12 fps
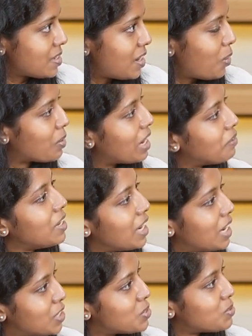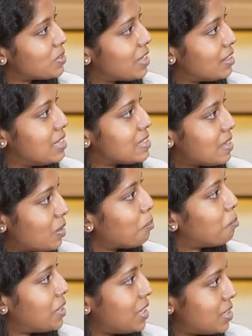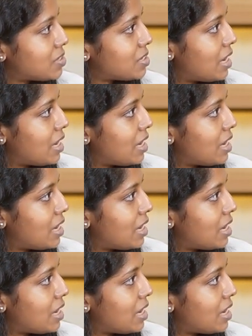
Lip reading: how can we ensure that these are not breached